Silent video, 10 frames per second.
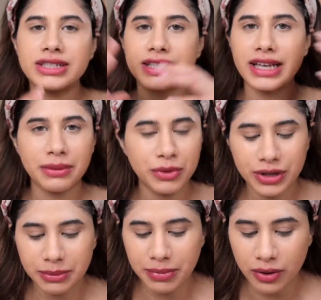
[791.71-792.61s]
The
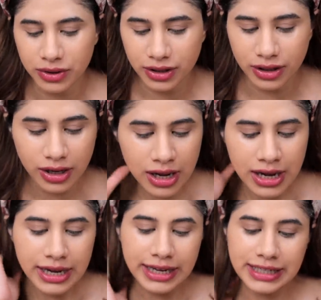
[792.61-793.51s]
K-Beauty powder
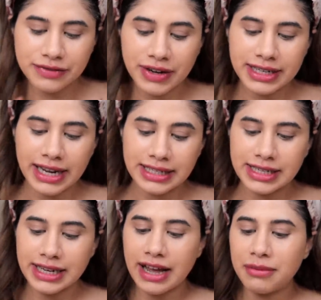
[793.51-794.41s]
is fantastic.